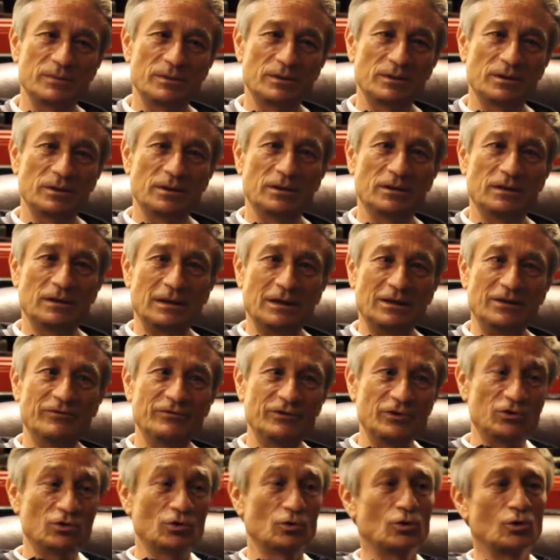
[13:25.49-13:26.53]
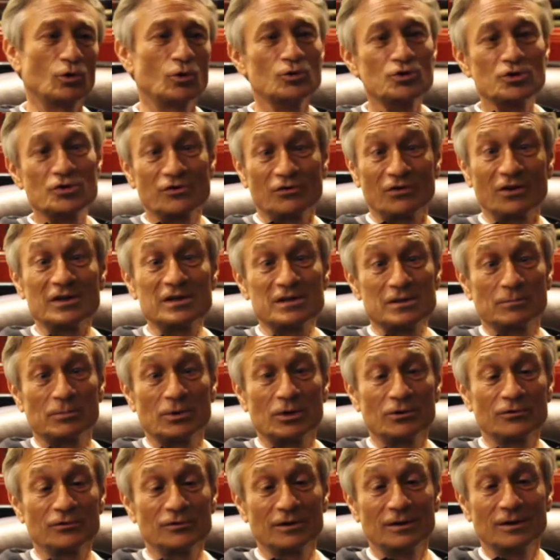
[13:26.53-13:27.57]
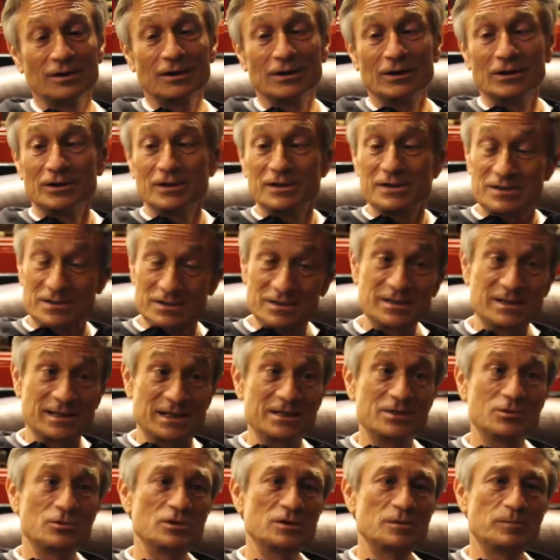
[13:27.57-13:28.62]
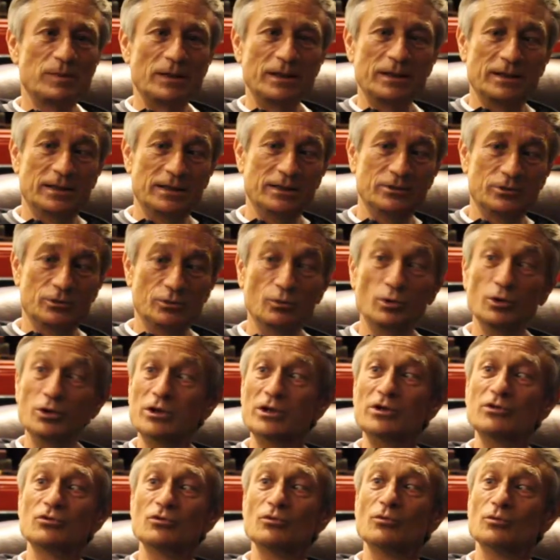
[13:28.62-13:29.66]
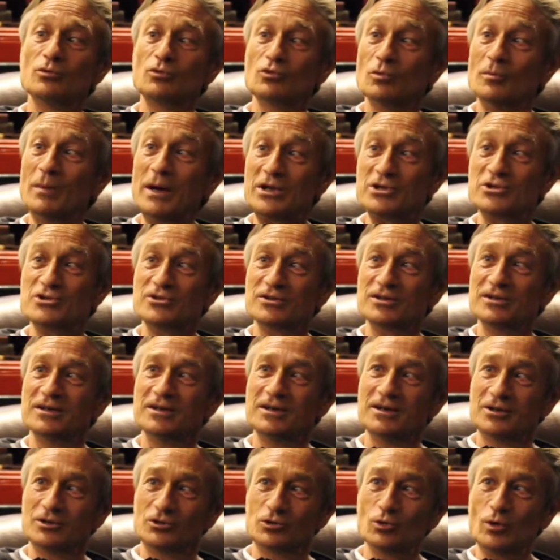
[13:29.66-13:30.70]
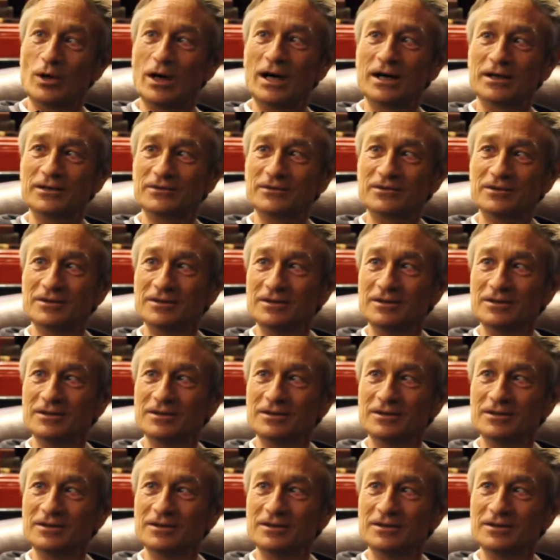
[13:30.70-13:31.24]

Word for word: Uh, if a coach thinks about and says to his player, hey, you're working too, too much, too hard